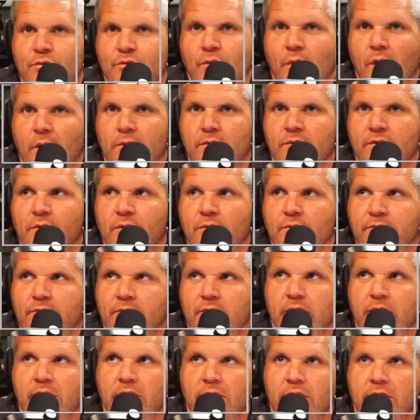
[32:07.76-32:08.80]
do
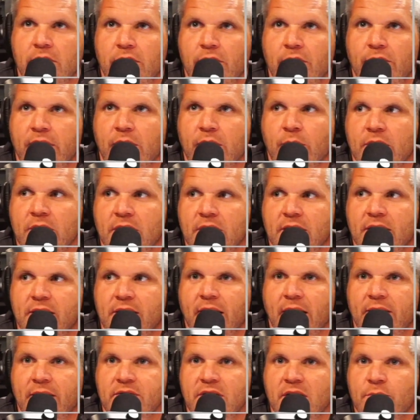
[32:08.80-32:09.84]
you think we need to
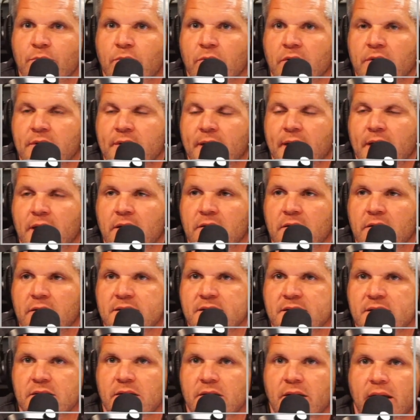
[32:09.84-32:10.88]
dive deeper into any of
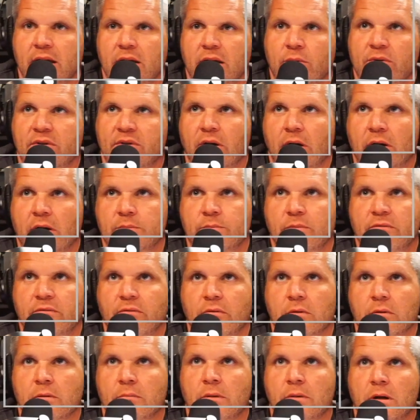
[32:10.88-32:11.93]
this? Like I know we talked
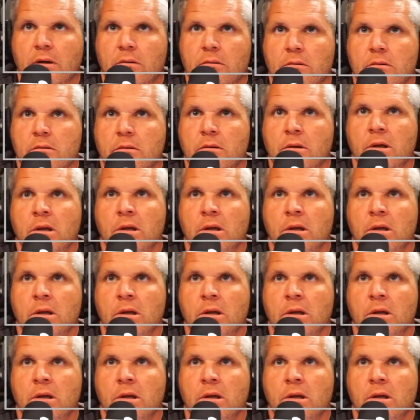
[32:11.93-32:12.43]
before about,